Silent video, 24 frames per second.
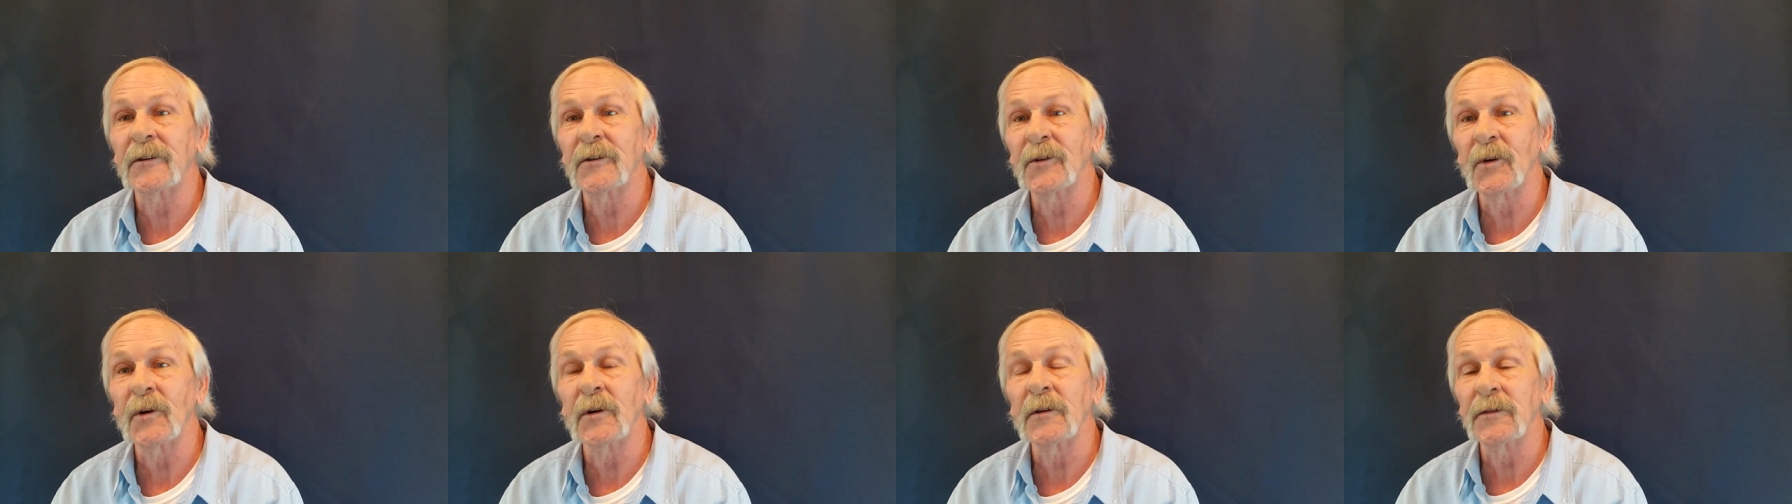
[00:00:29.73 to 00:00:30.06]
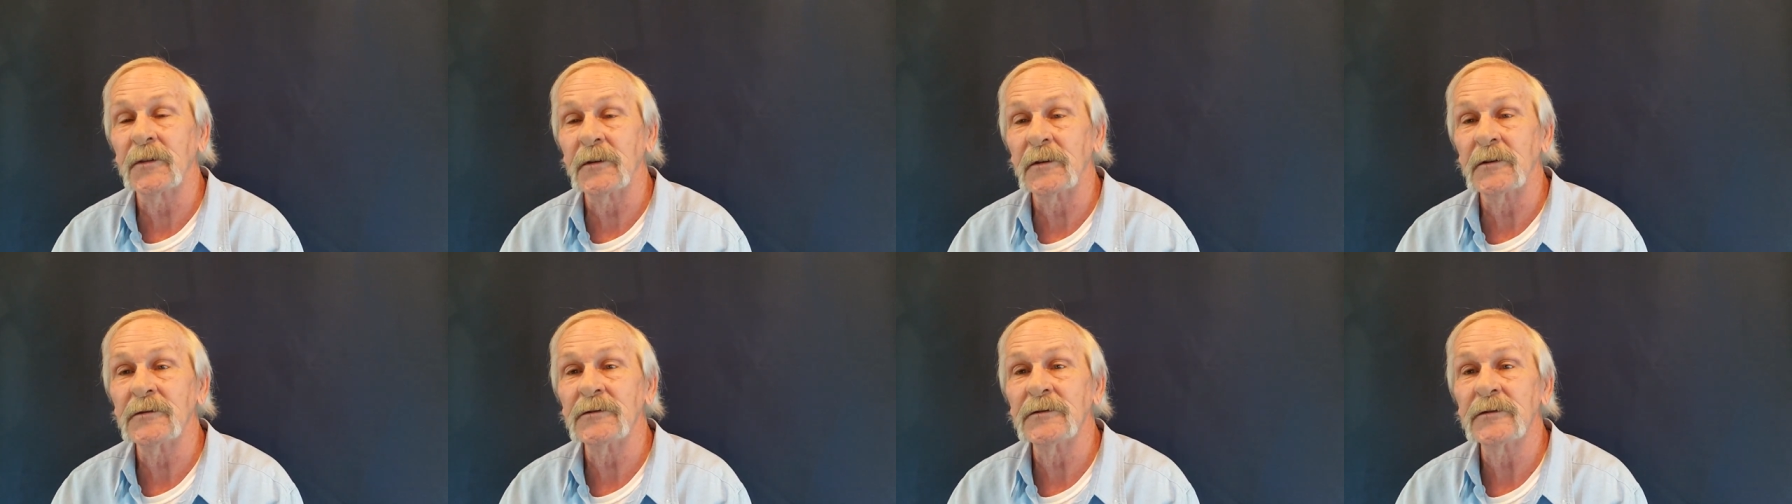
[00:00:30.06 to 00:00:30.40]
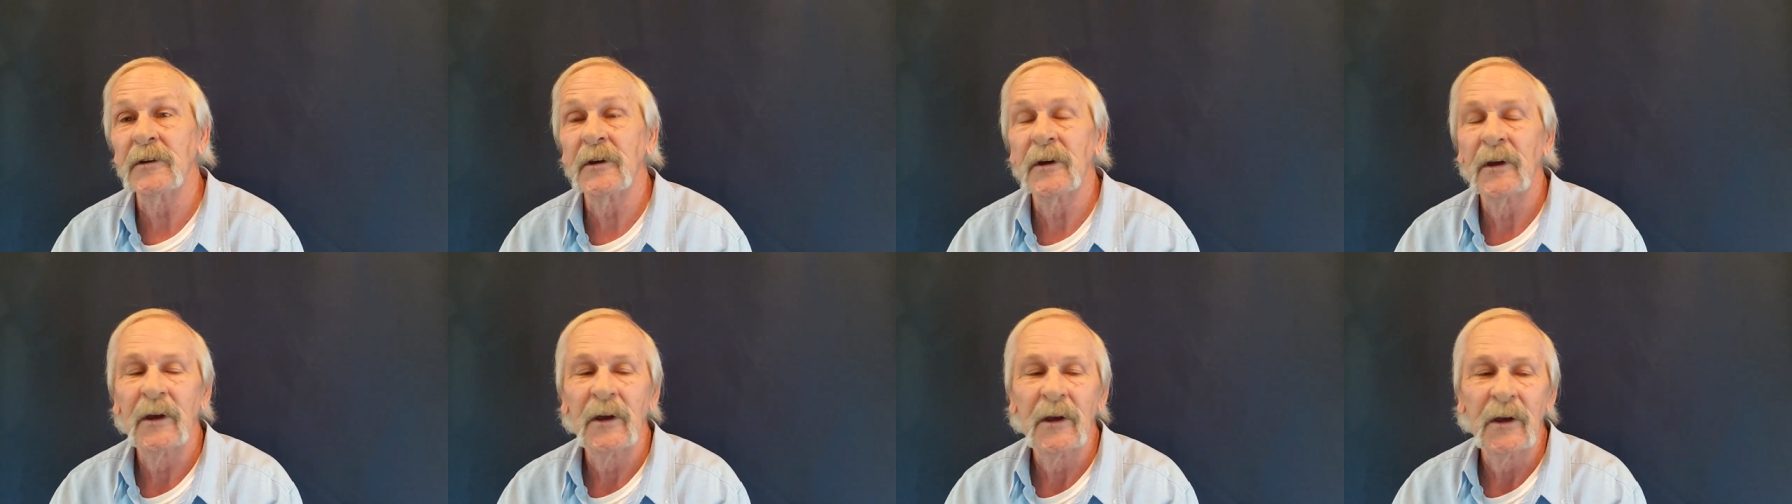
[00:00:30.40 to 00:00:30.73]
Corinthians.
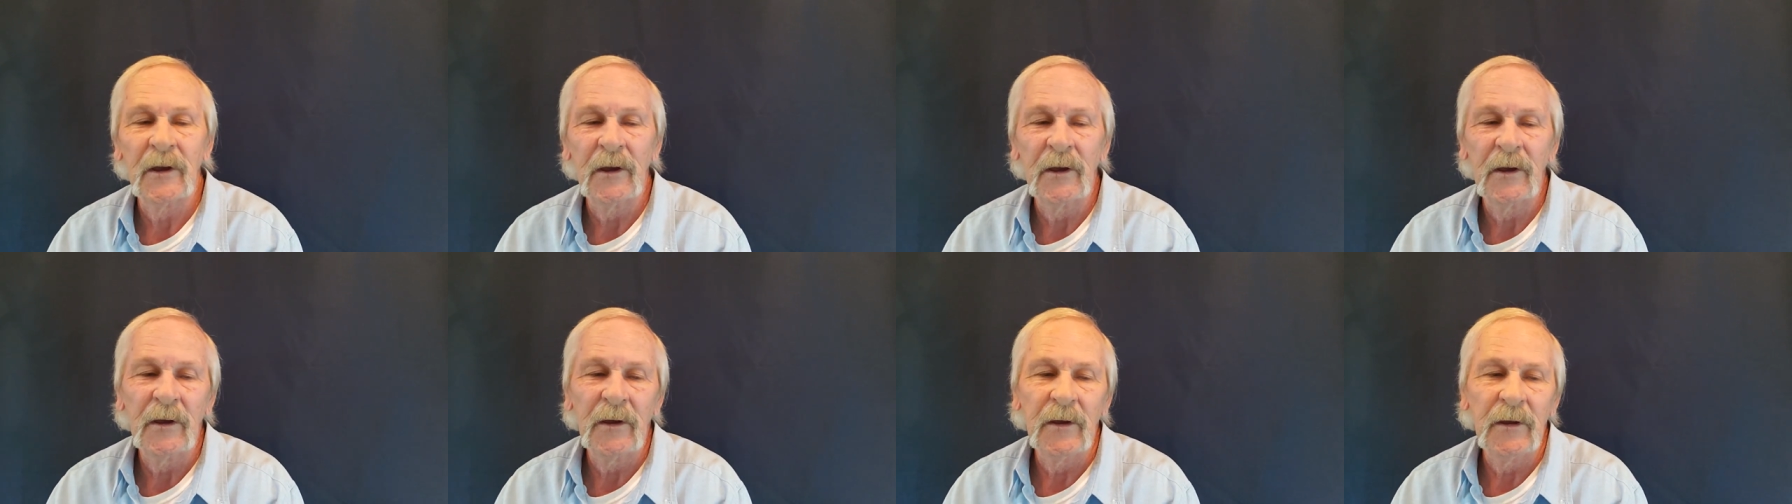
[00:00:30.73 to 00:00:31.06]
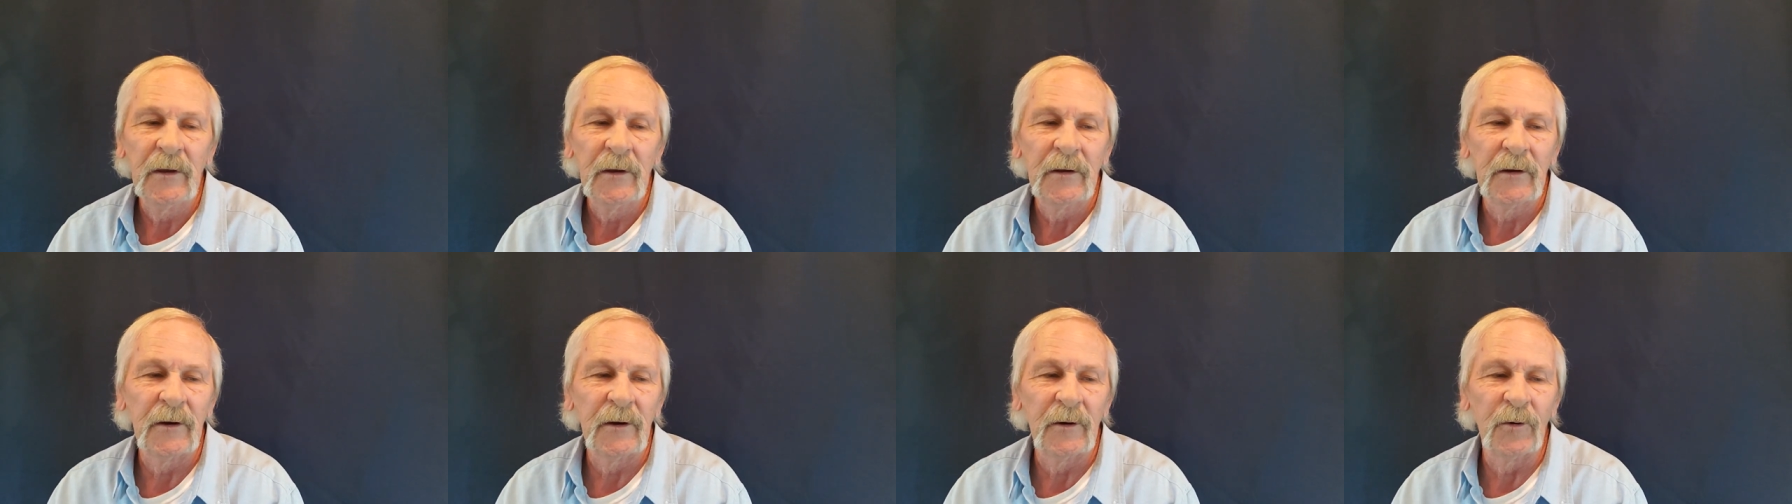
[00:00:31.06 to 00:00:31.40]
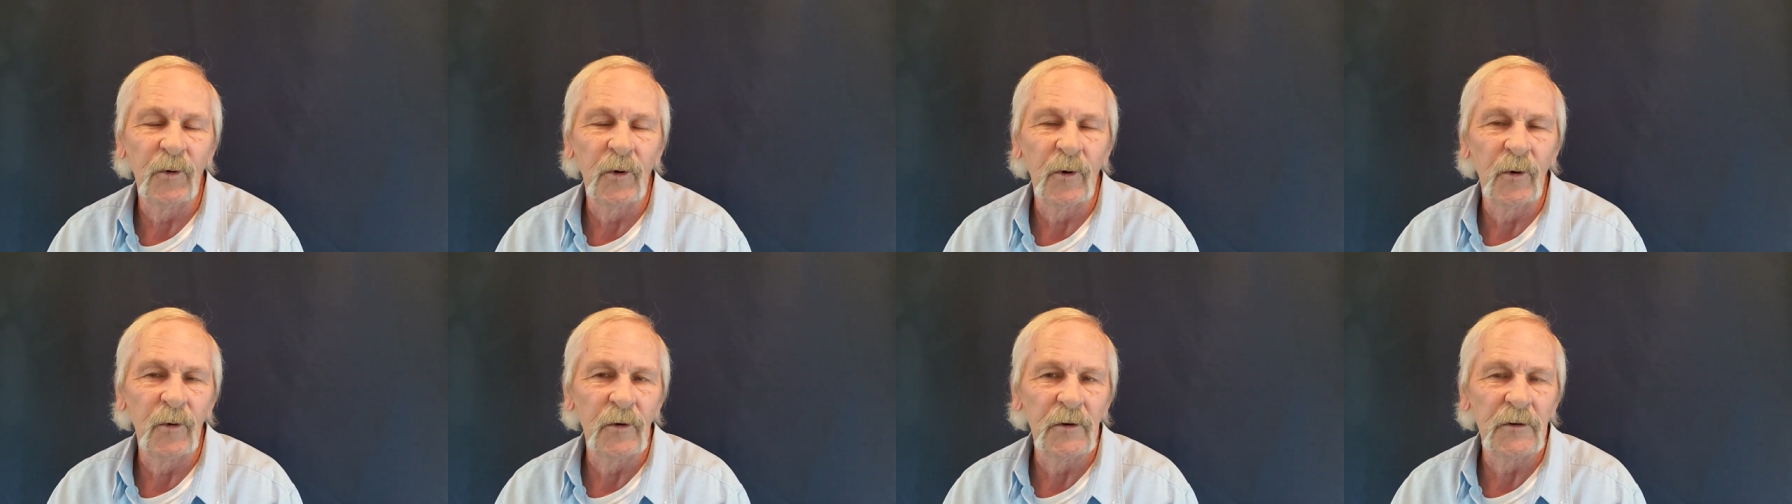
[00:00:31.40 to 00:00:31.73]
We
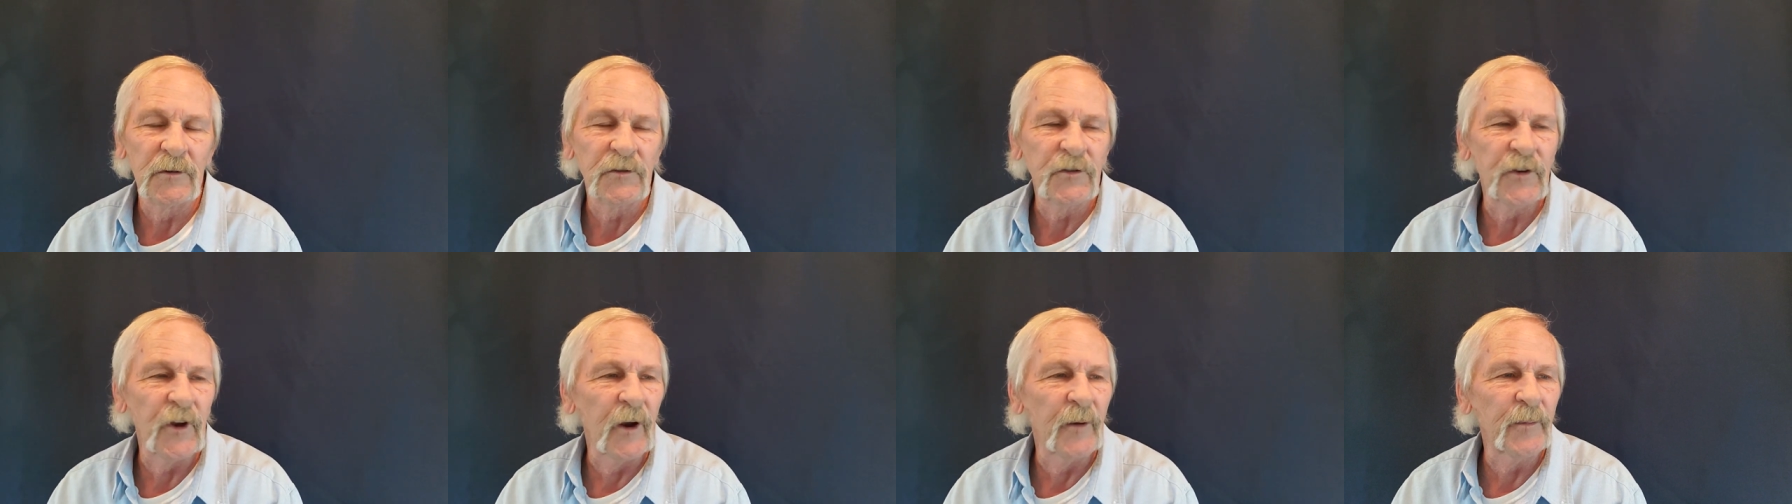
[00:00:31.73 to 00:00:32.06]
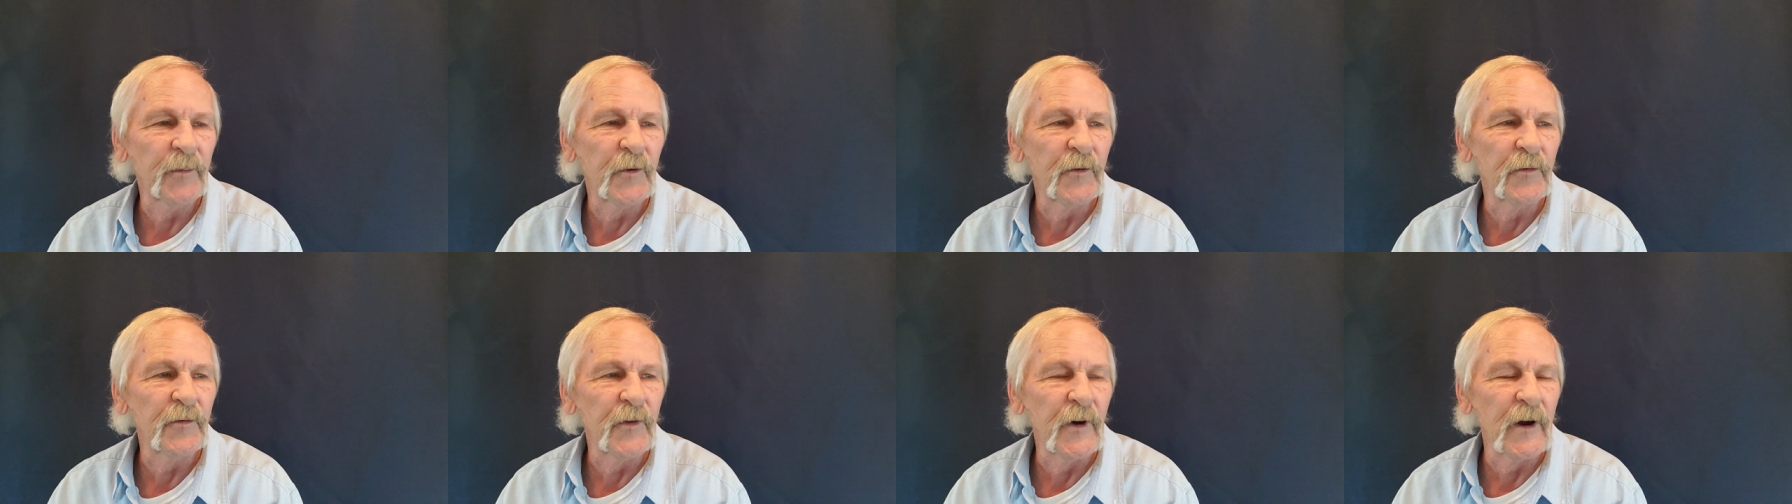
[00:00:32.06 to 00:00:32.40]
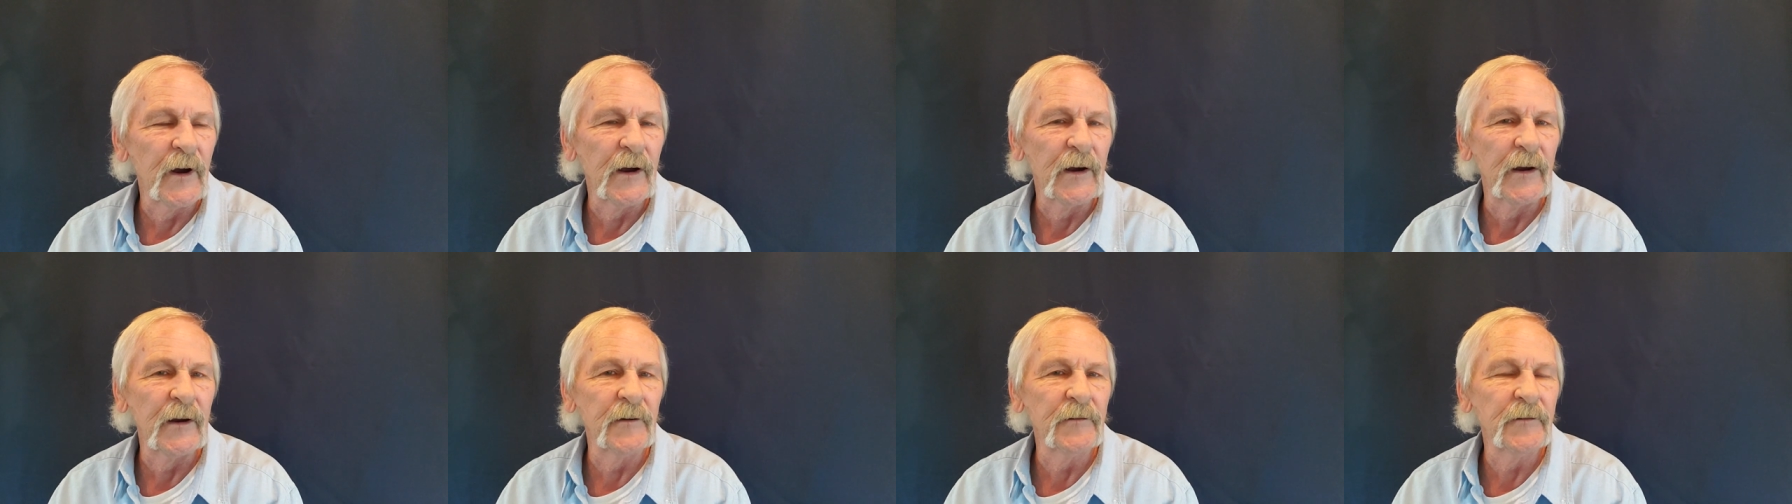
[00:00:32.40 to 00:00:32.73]
were in chapter
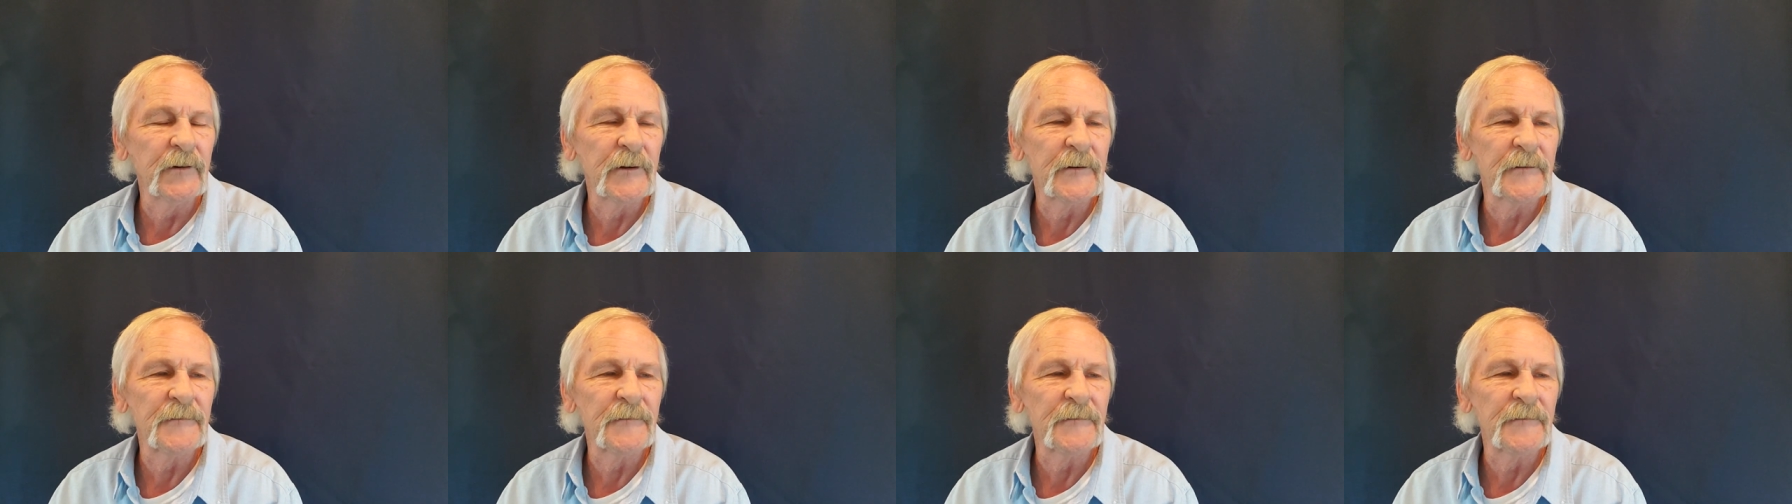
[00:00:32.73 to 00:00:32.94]
5.